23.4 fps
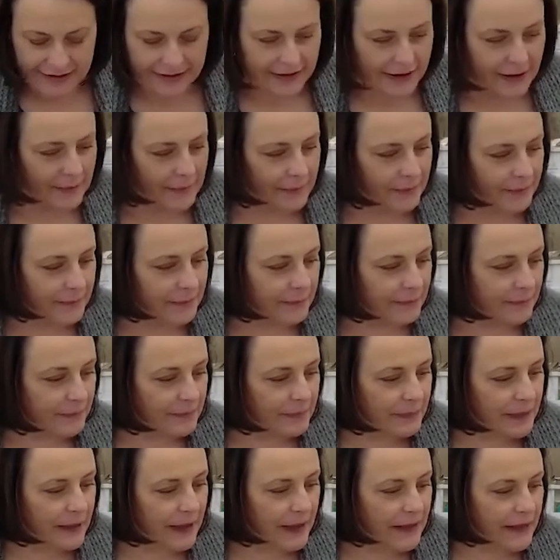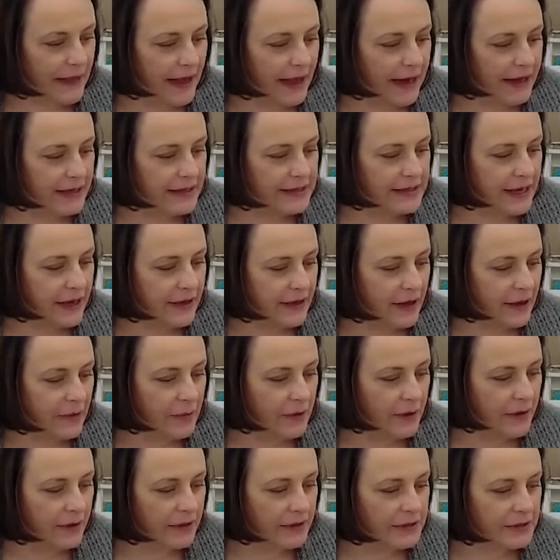Yep, that is how that
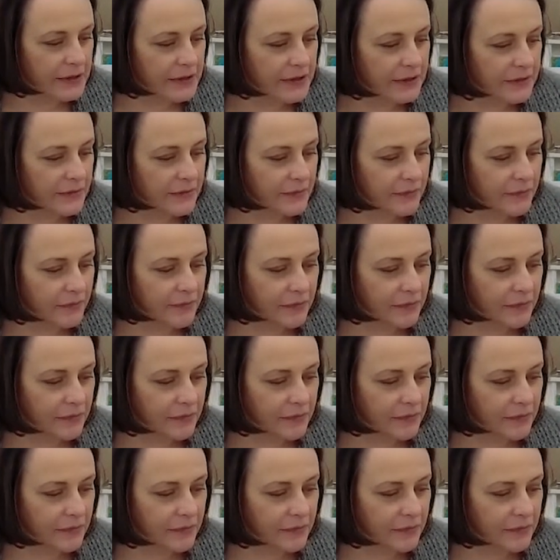works.